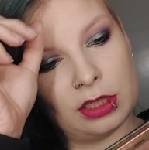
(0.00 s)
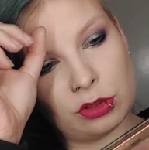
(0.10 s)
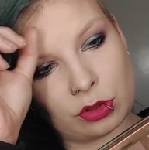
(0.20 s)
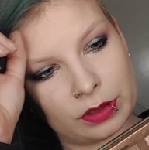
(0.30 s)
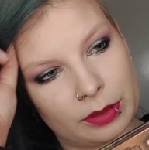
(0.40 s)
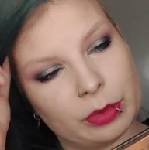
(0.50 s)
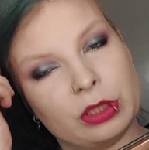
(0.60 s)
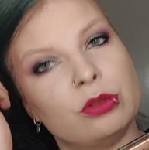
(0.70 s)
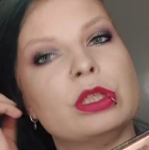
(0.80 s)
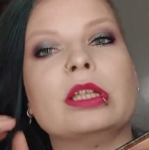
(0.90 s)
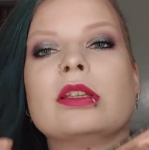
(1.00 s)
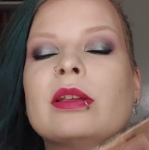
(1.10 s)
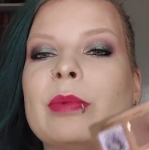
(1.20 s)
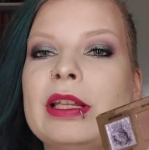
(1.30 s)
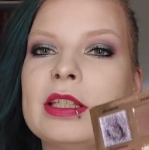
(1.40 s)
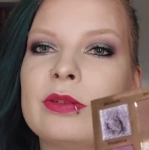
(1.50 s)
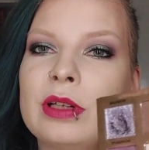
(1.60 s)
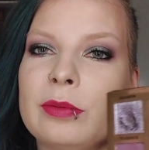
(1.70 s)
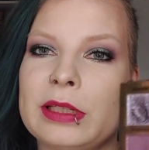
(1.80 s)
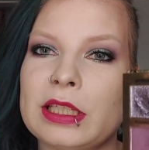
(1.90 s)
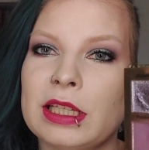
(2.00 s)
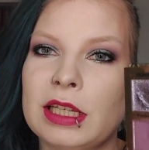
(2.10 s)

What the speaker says: So I've been using the mattes quite a bit.